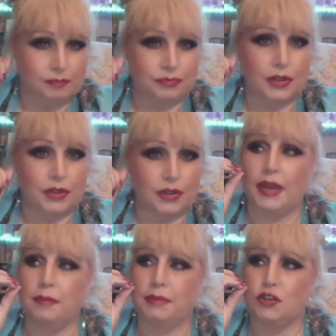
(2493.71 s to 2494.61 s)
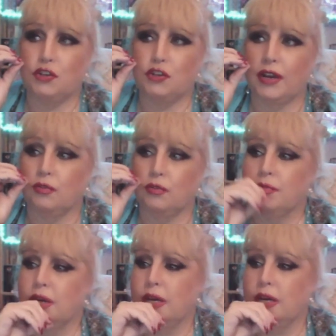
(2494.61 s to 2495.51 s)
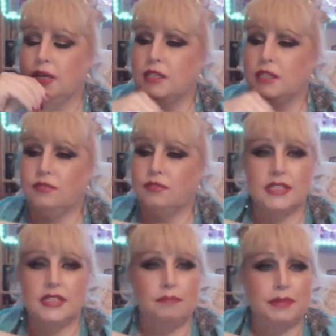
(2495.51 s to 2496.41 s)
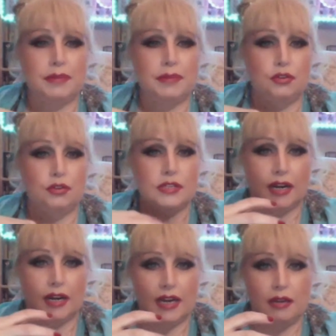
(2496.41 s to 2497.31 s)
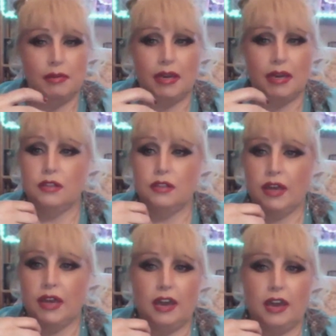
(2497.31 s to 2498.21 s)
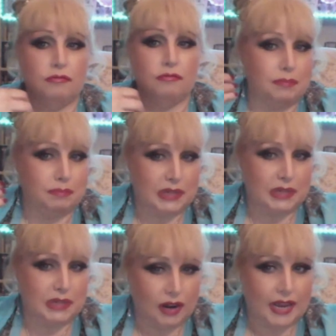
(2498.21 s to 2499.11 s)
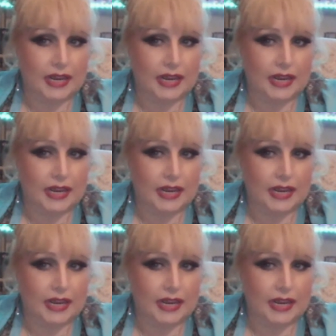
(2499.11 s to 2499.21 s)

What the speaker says: Okay, betrayal. So there is somebody who's claiming that they have been betrayed.